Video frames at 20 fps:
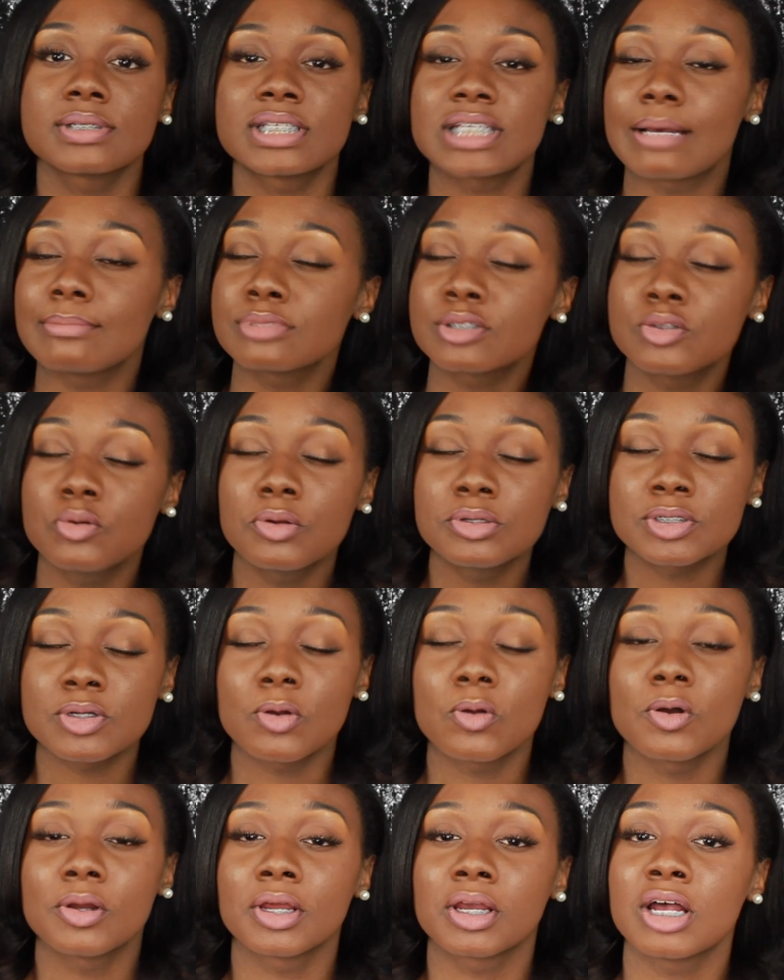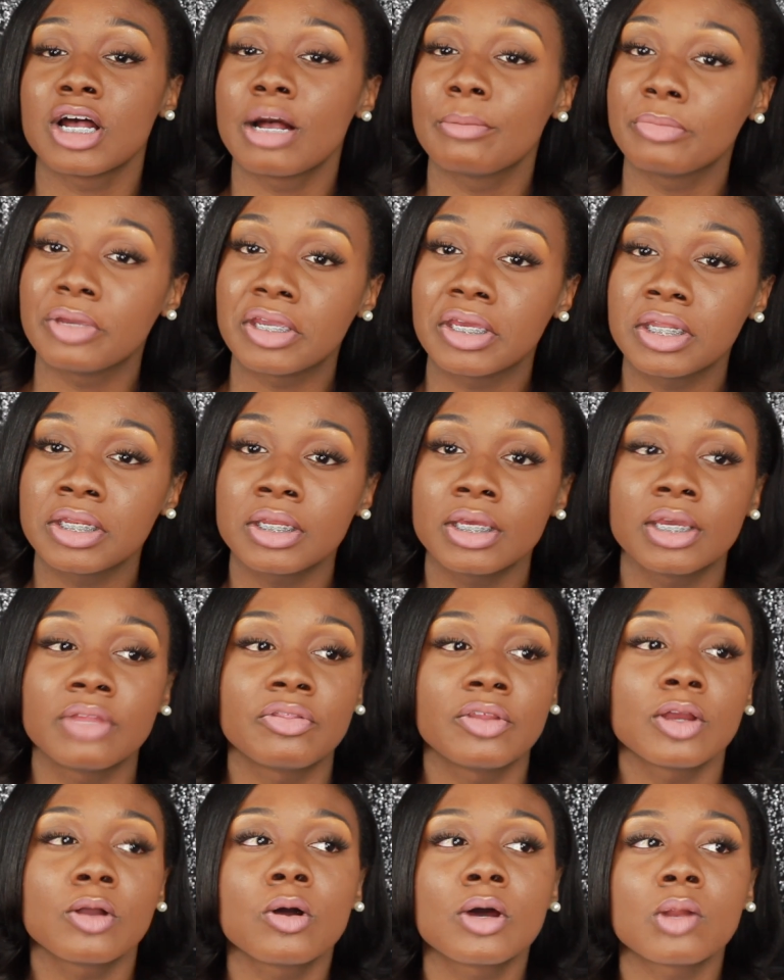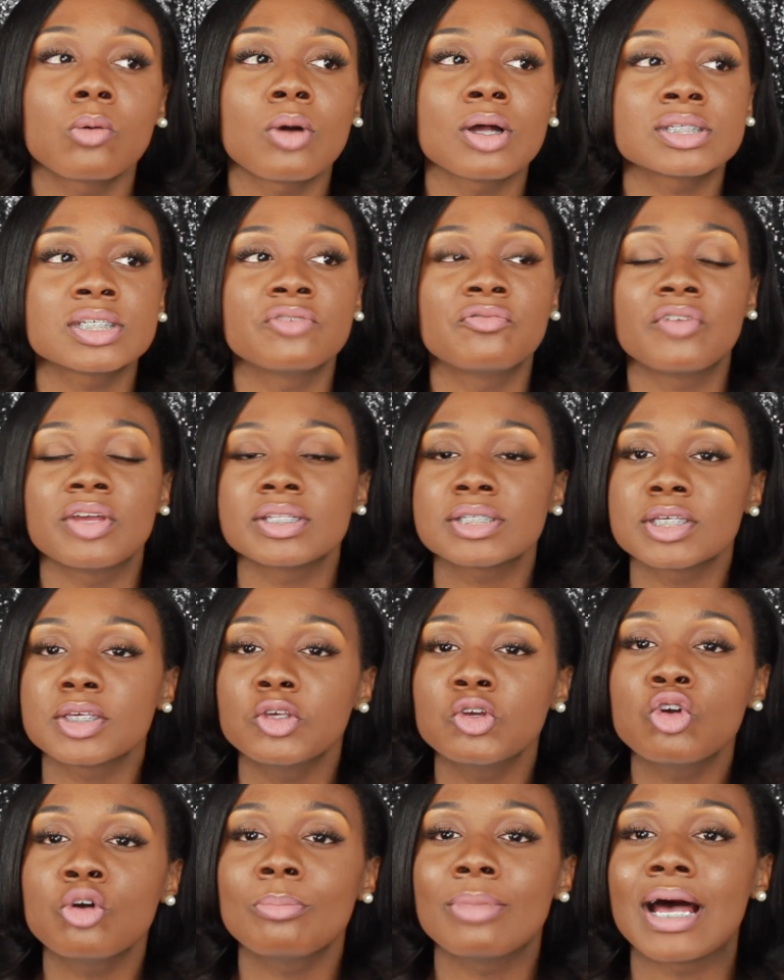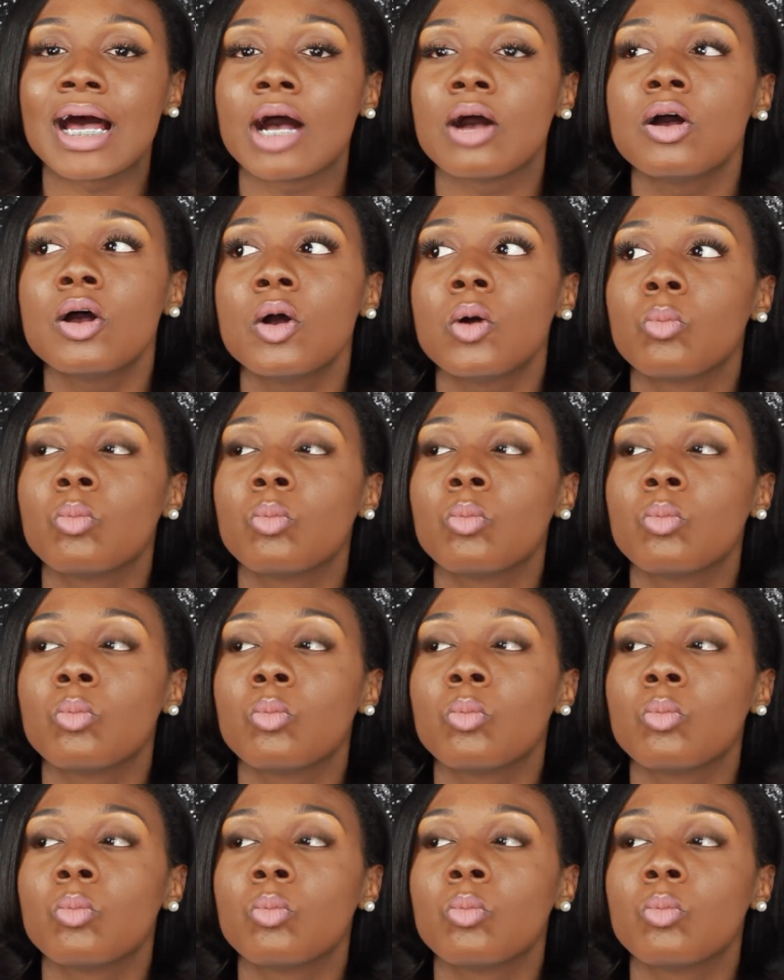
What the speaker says: Some students are going to come in and they're going to want to vent to you about